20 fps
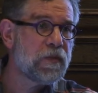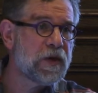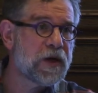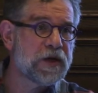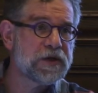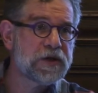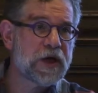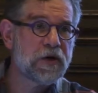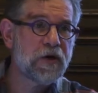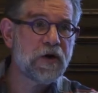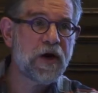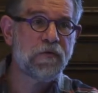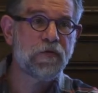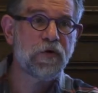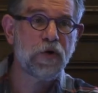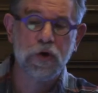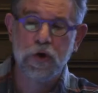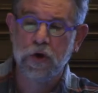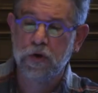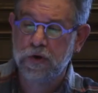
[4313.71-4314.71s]
Because I don't have
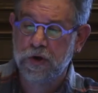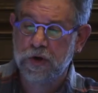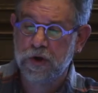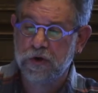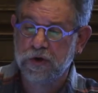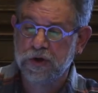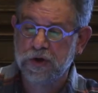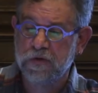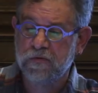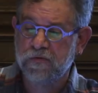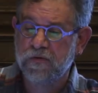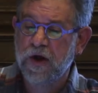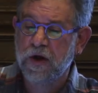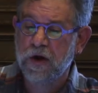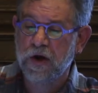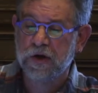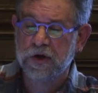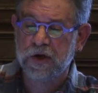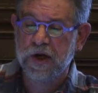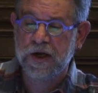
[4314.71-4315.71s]
real code in here. It should
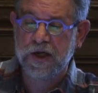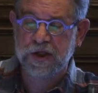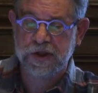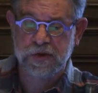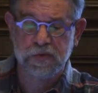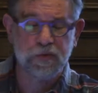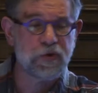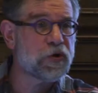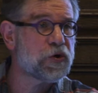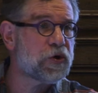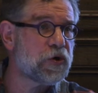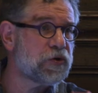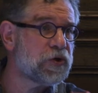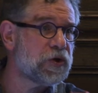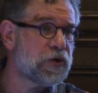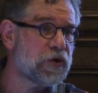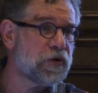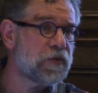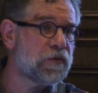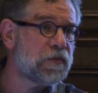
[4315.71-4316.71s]
fail until I get some real code
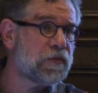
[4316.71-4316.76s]
in.